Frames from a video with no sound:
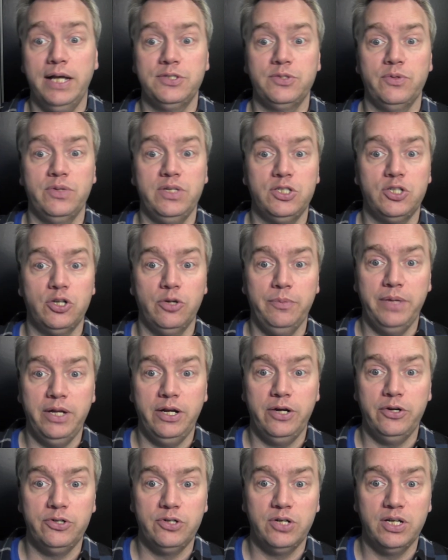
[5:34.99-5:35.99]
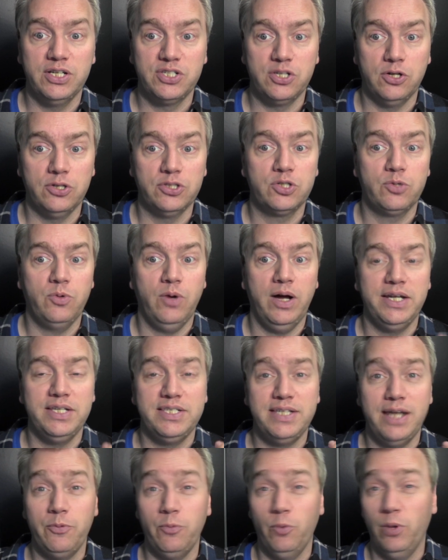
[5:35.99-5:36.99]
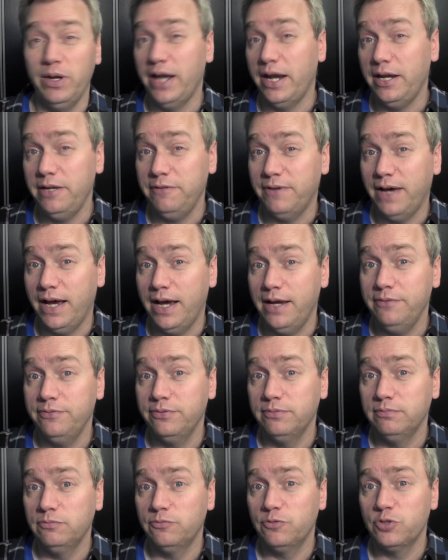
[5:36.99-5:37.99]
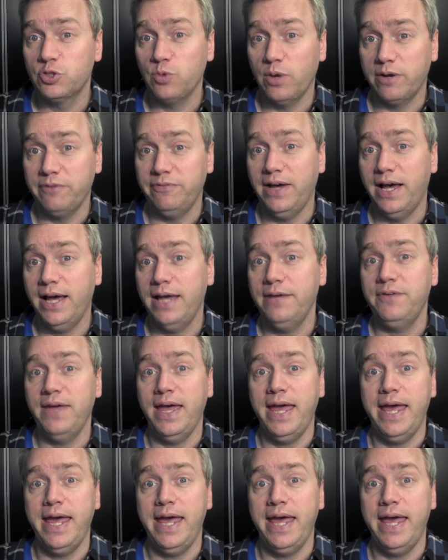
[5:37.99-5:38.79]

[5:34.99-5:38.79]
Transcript: So the Terminator Assault Squad is now 195 for Squad of 5,